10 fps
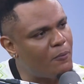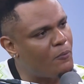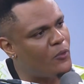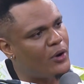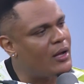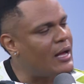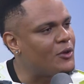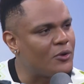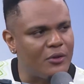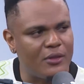what are
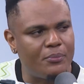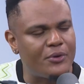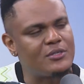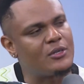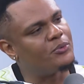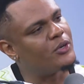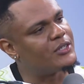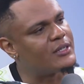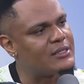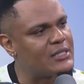your other personal
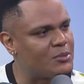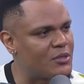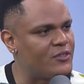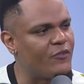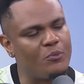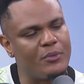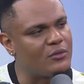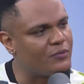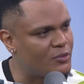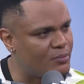projects in terms of development
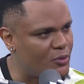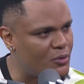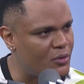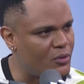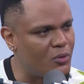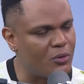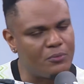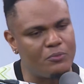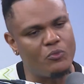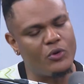of football,
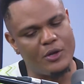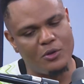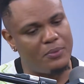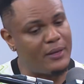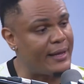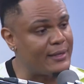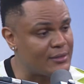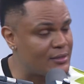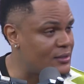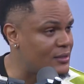or what are your
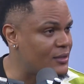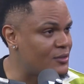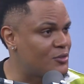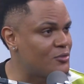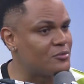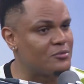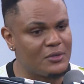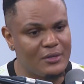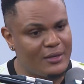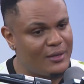plans to
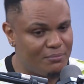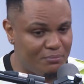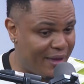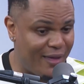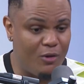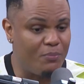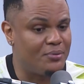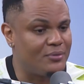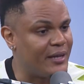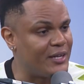help
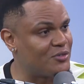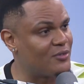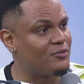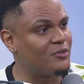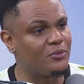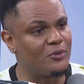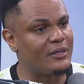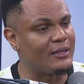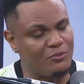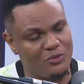Nigerian football
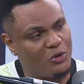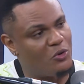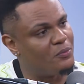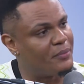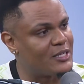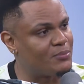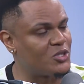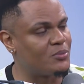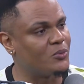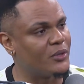in your own best
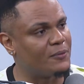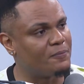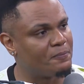possible way?